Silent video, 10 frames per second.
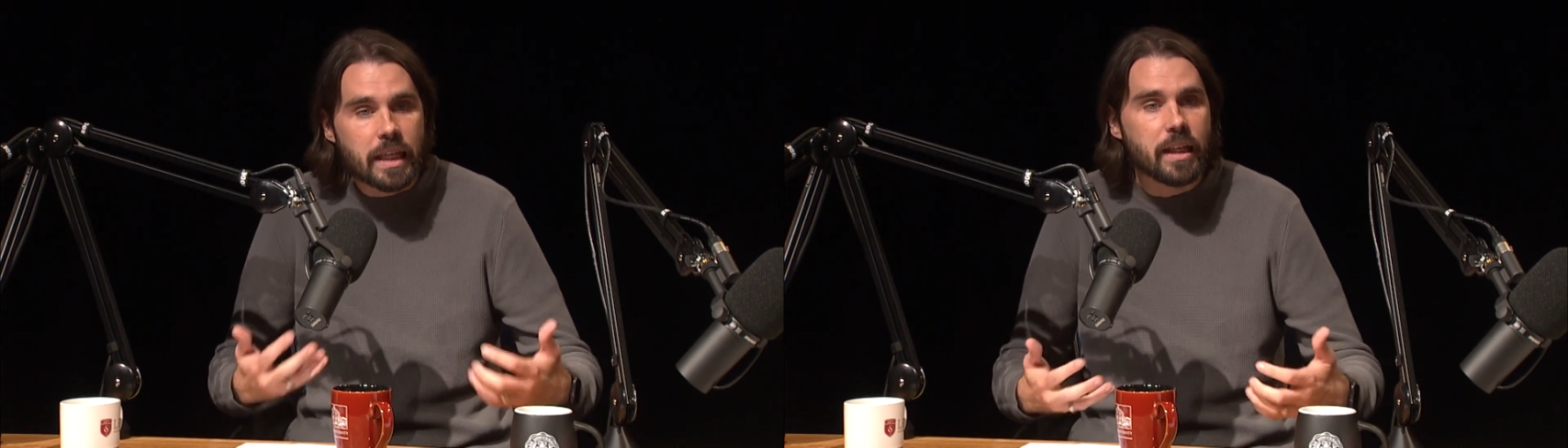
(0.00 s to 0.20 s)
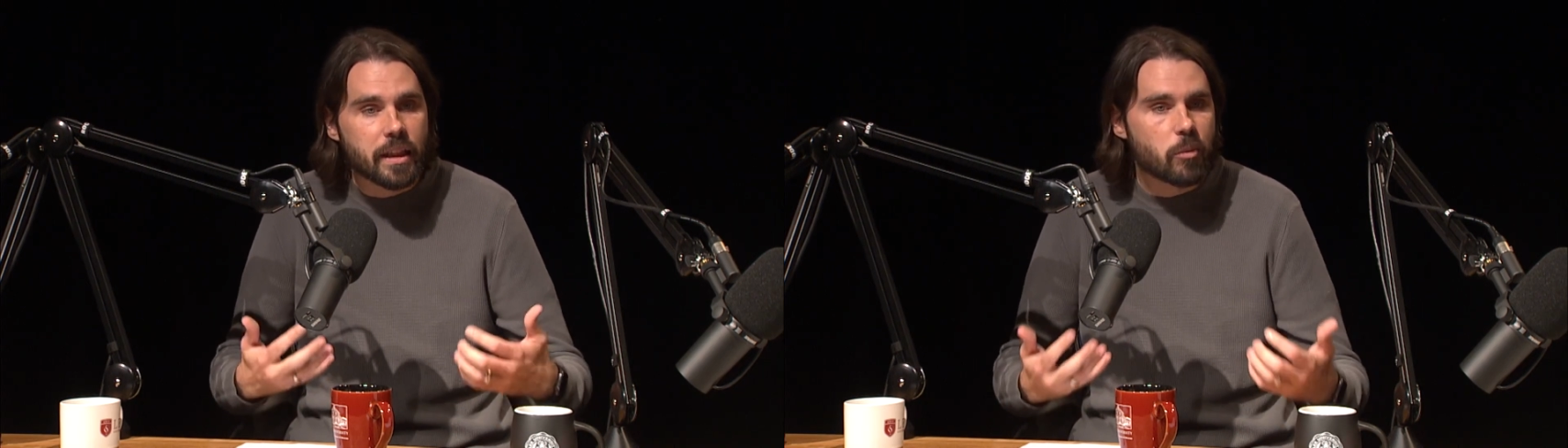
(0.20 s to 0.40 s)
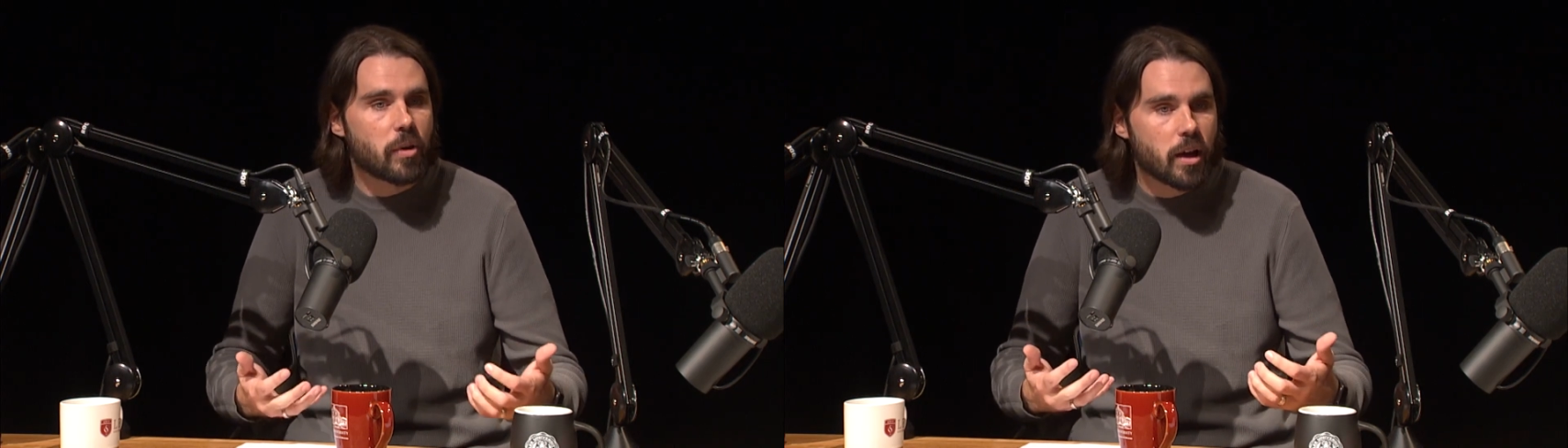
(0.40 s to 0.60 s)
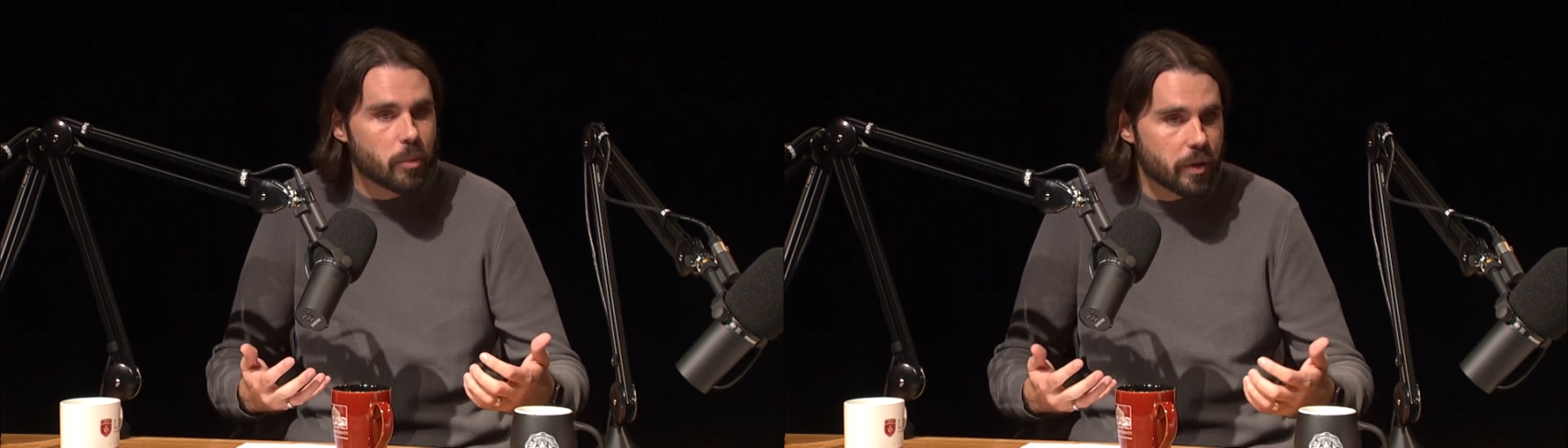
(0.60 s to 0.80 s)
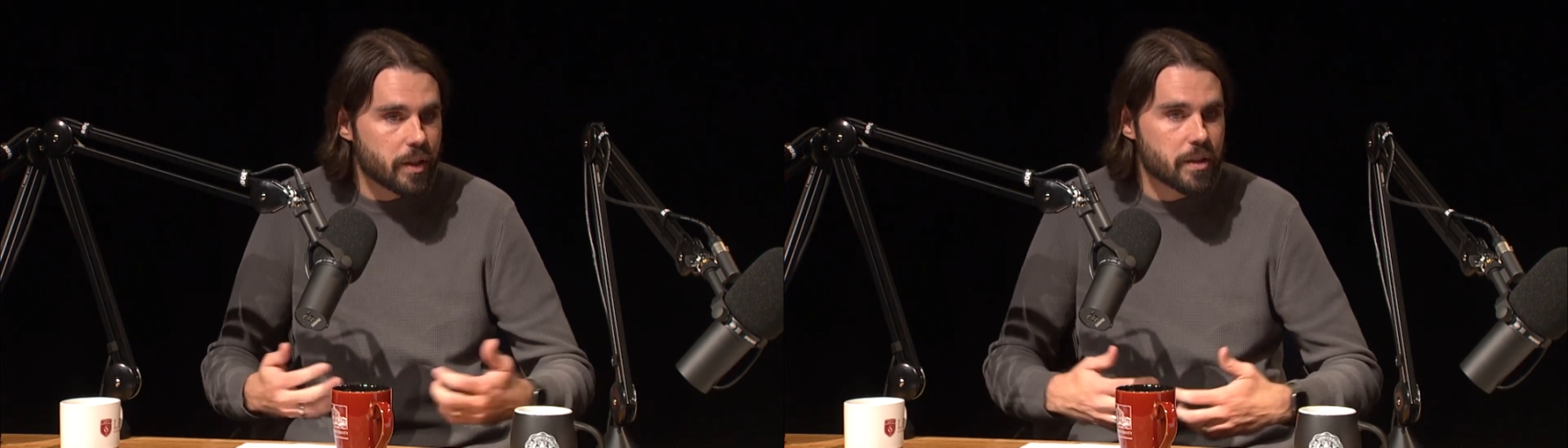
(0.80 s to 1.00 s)
healing
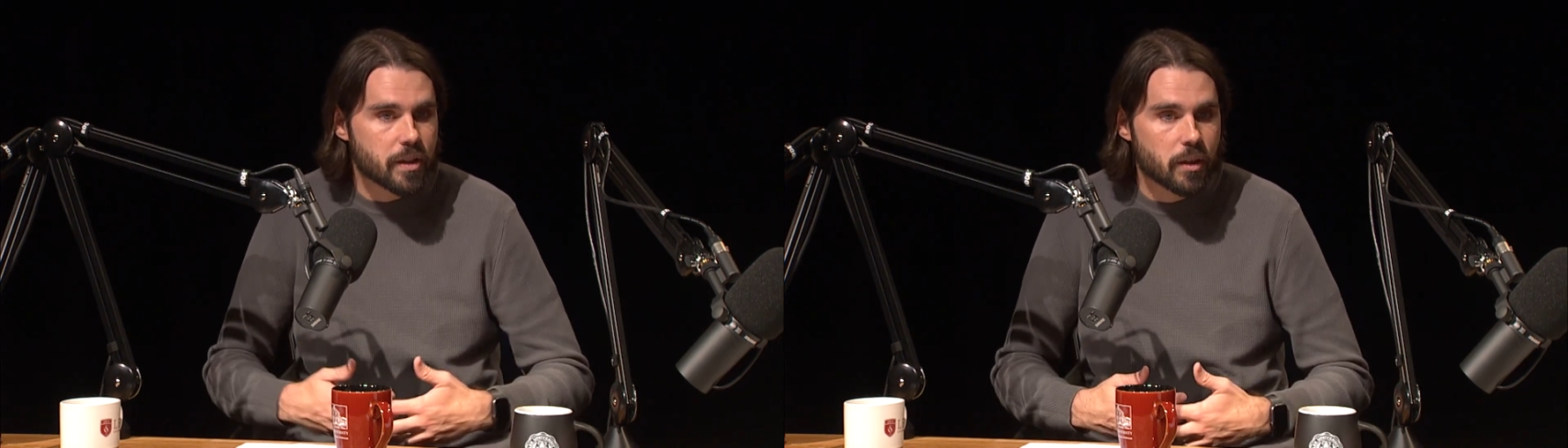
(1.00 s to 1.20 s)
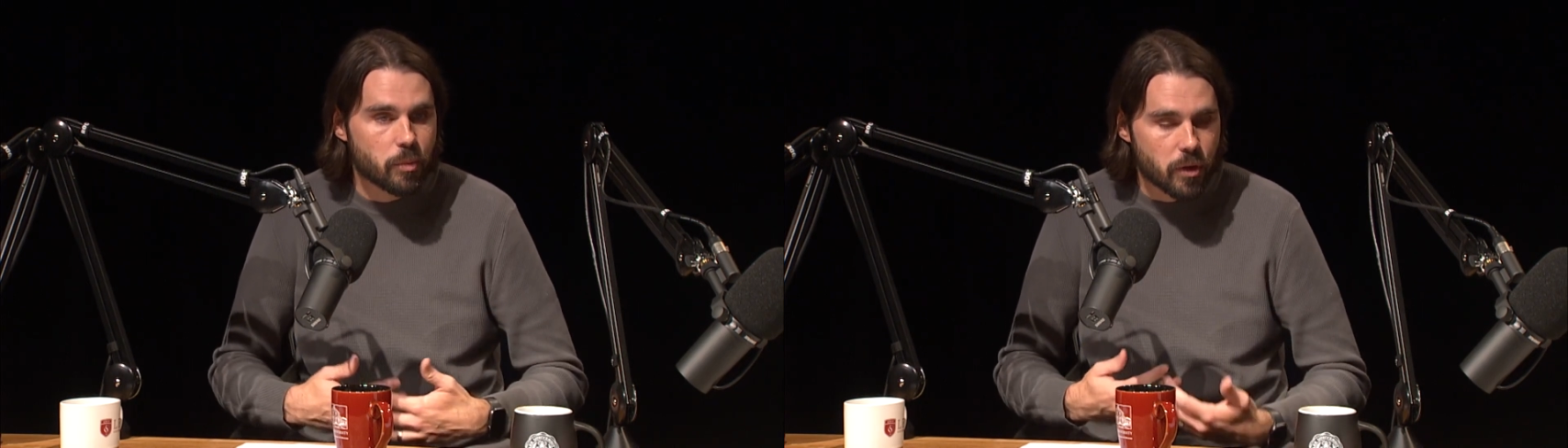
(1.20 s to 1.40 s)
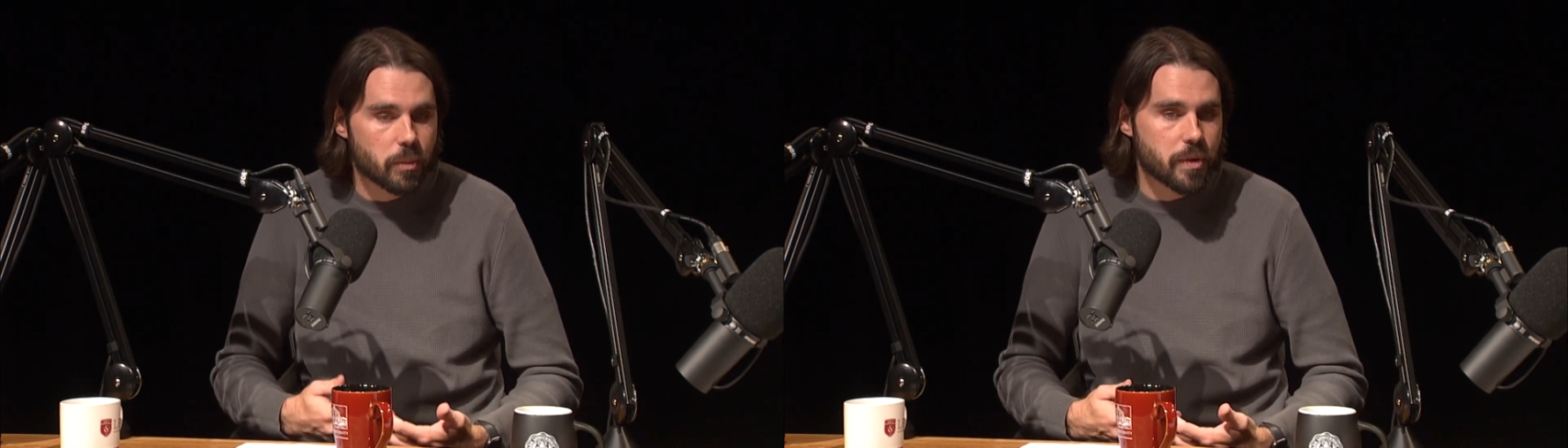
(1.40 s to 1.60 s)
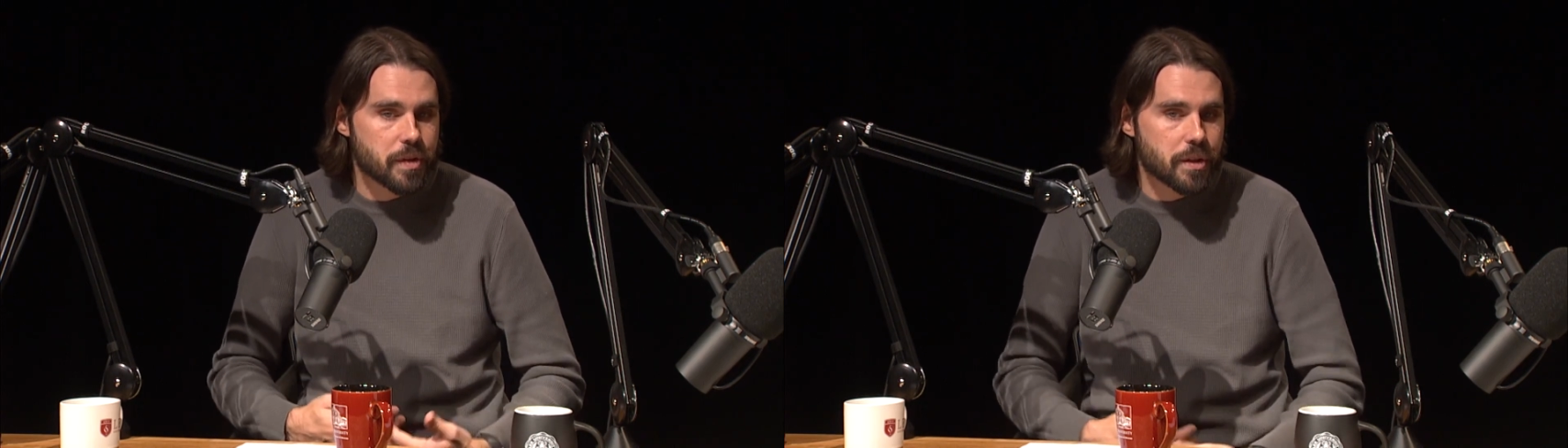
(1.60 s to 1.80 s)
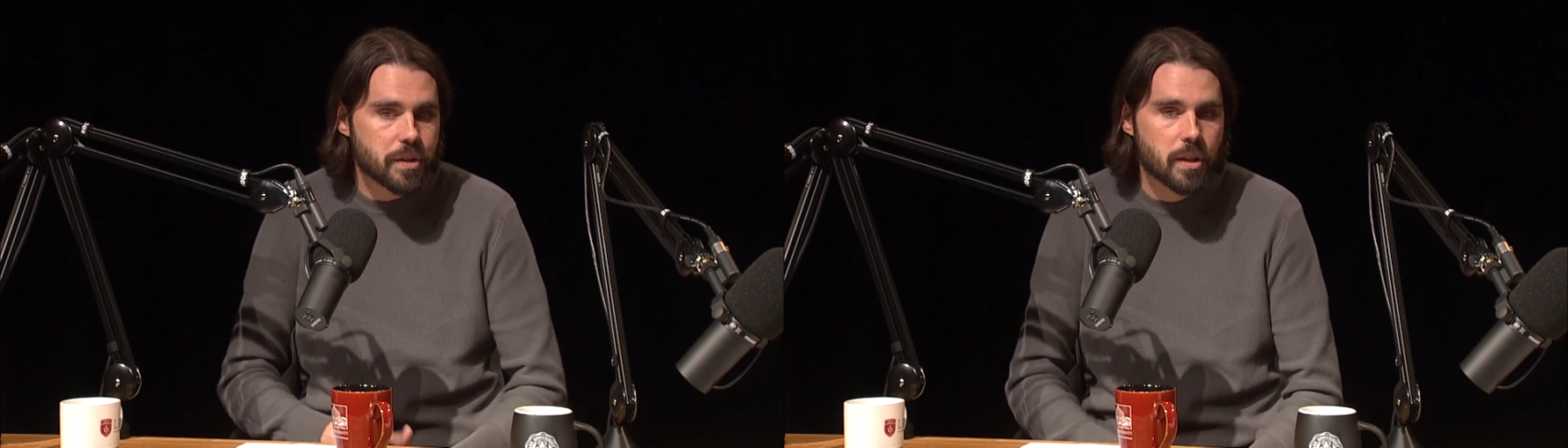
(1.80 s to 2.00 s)
properties and
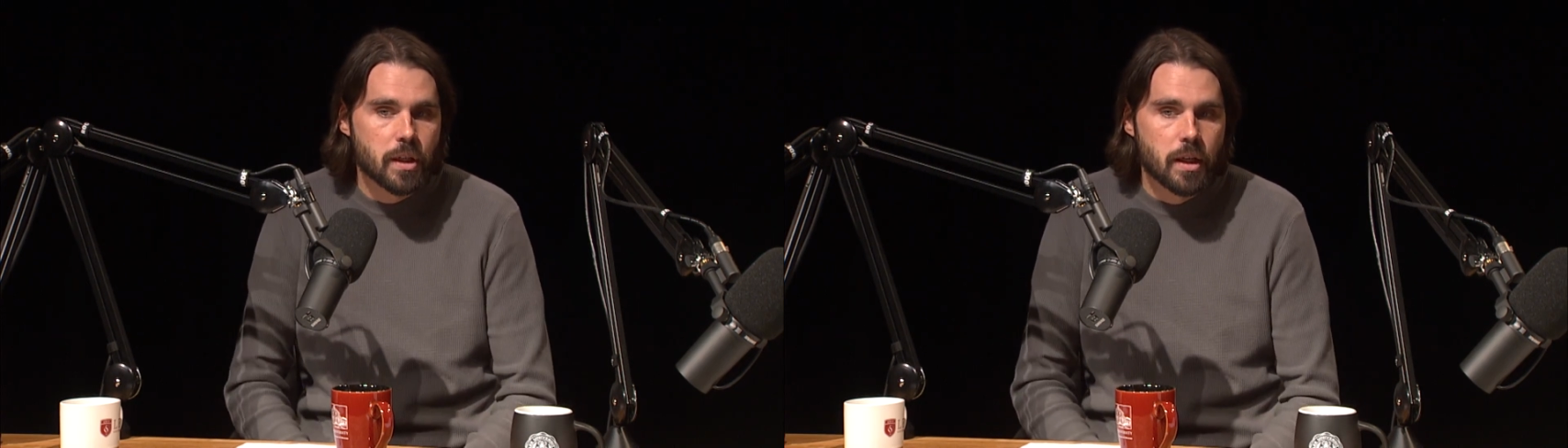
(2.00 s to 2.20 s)
purposes.